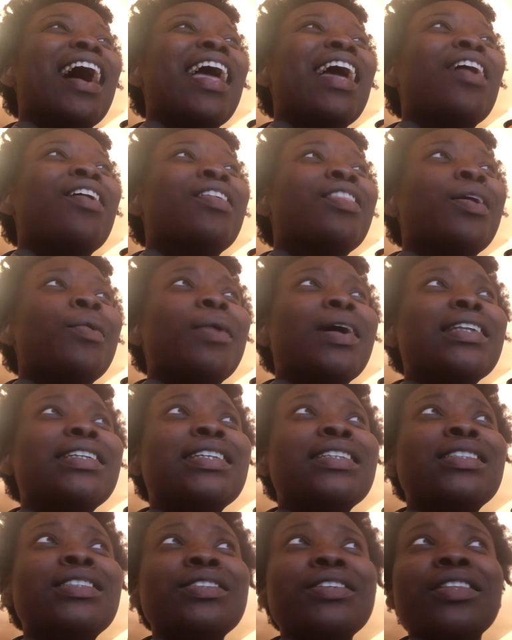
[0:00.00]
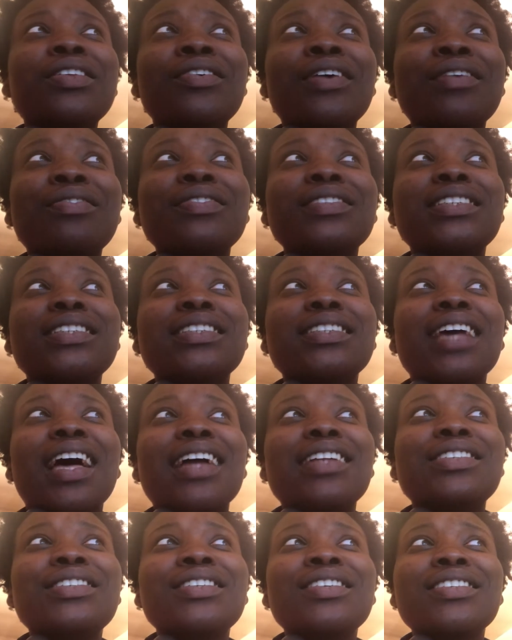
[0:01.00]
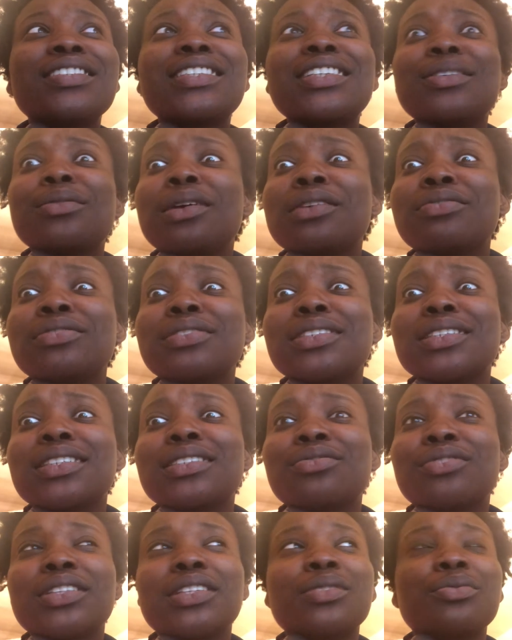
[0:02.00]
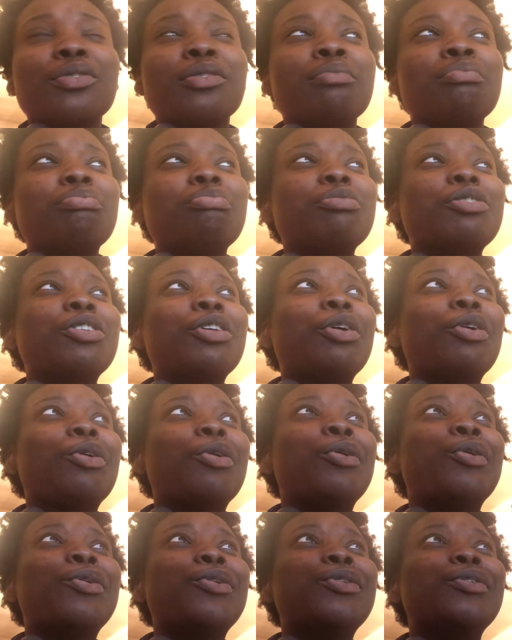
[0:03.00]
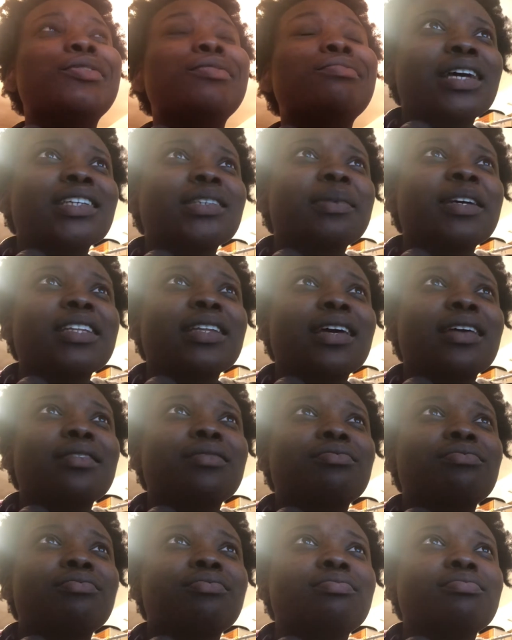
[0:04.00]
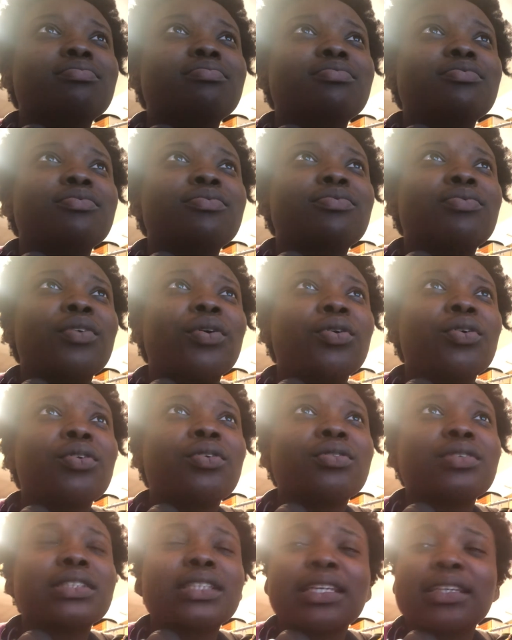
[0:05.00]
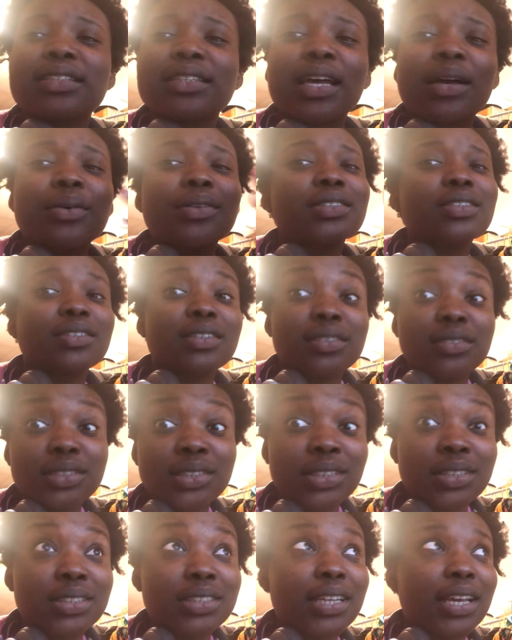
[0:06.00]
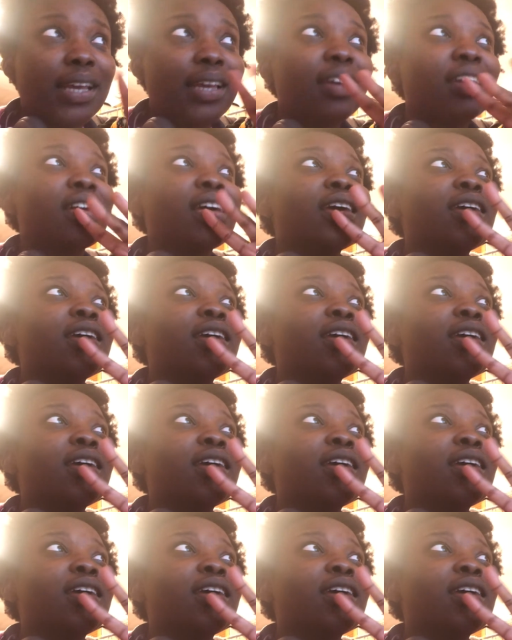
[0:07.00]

Although I did do the references, I do not see a reference list for this one. So spent like four, six hours on it on Tuesday.